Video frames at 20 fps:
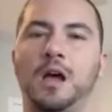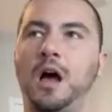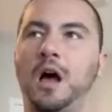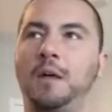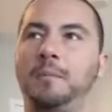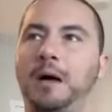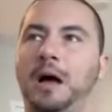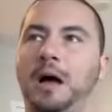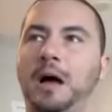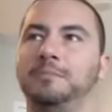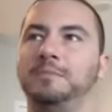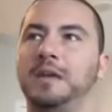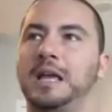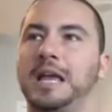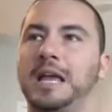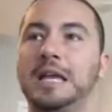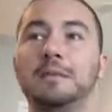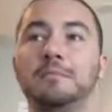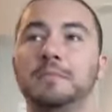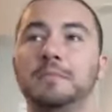
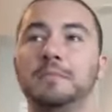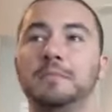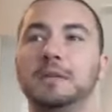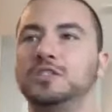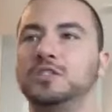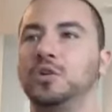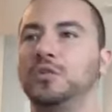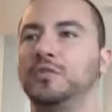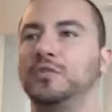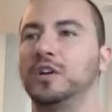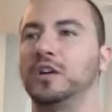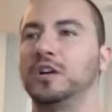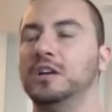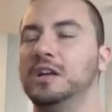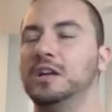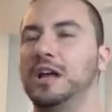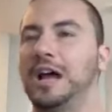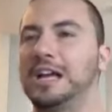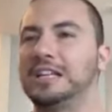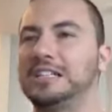I'm 8 minutes
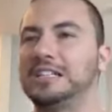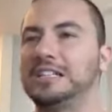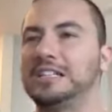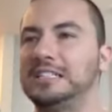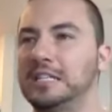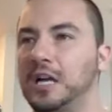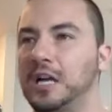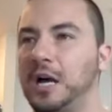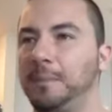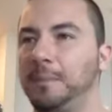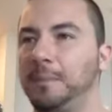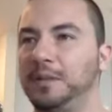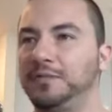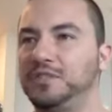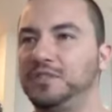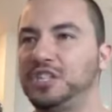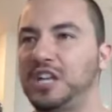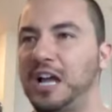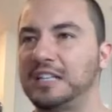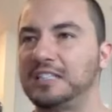over. I see a
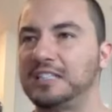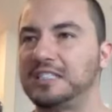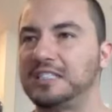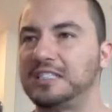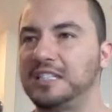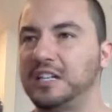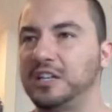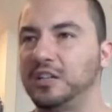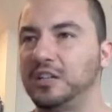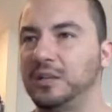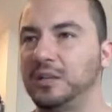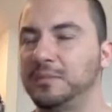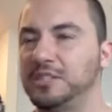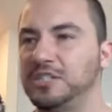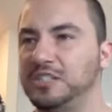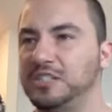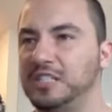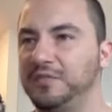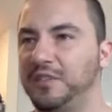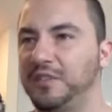couple of chats in here. Let
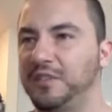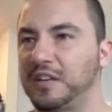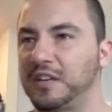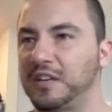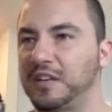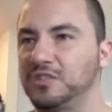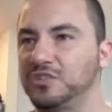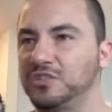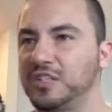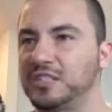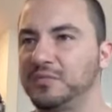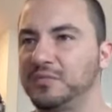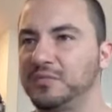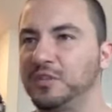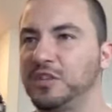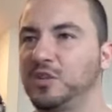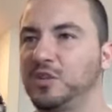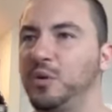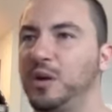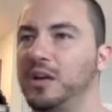me just see if I could address
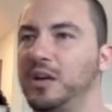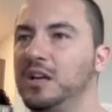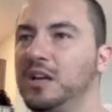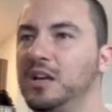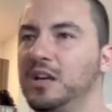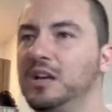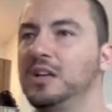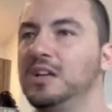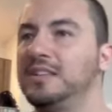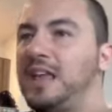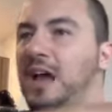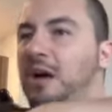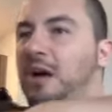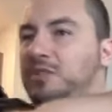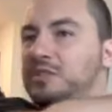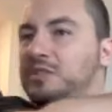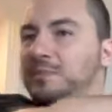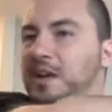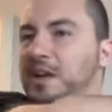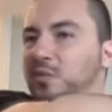them really quick.
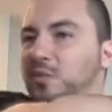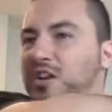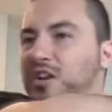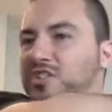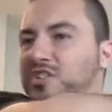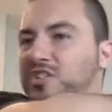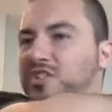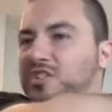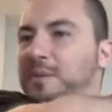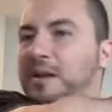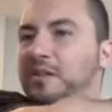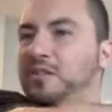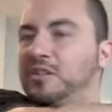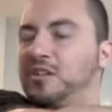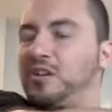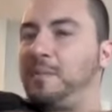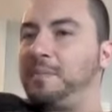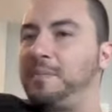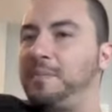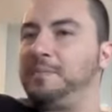That was my question. The
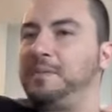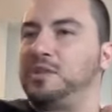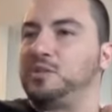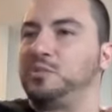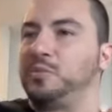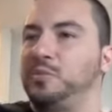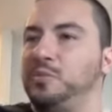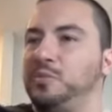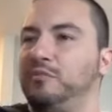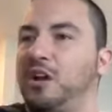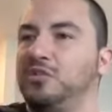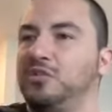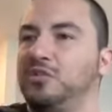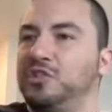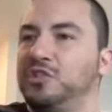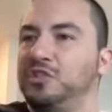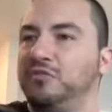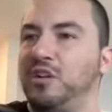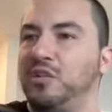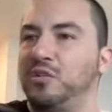parent company between
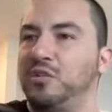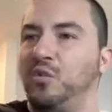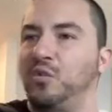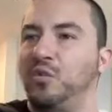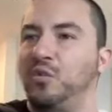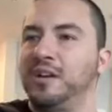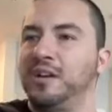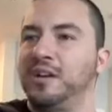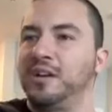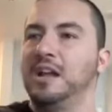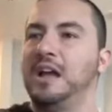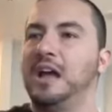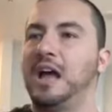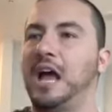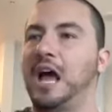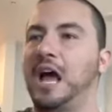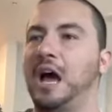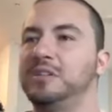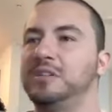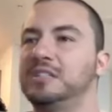RHINO Street and RHINO Coin.
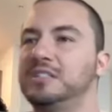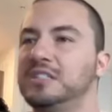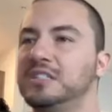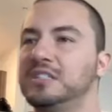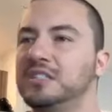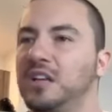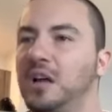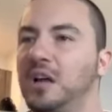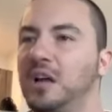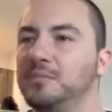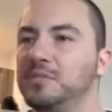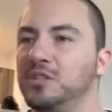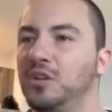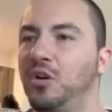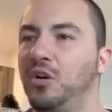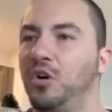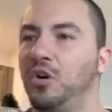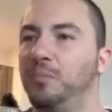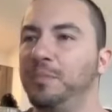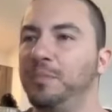How is this comes
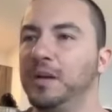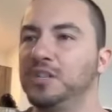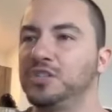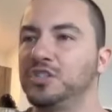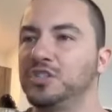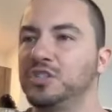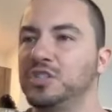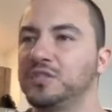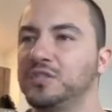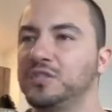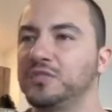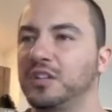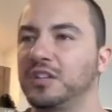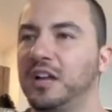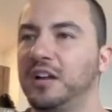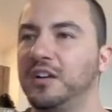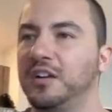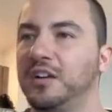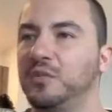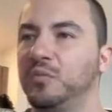in the whole picture? Just for
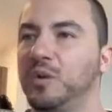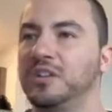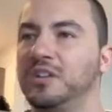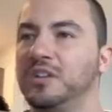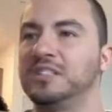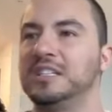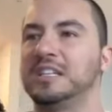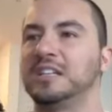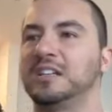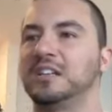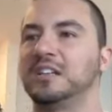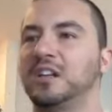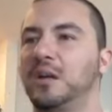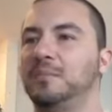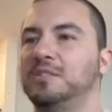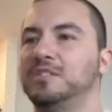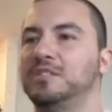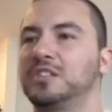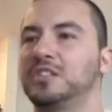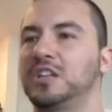clarity, where is the
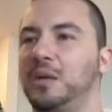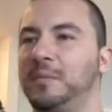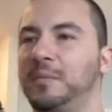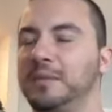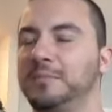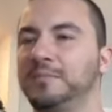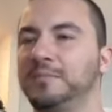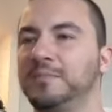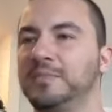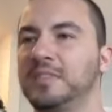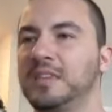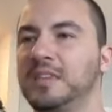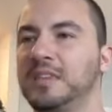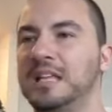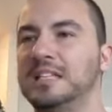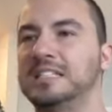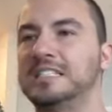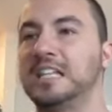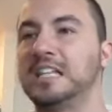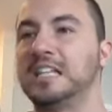income is coming
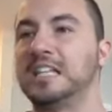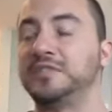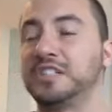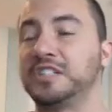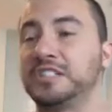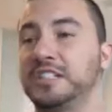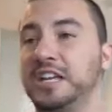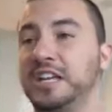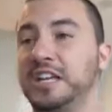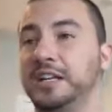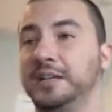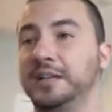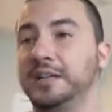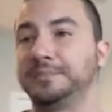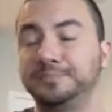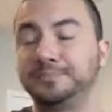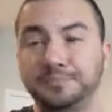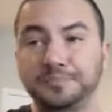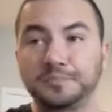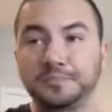and
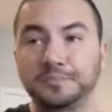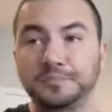self-sustaining?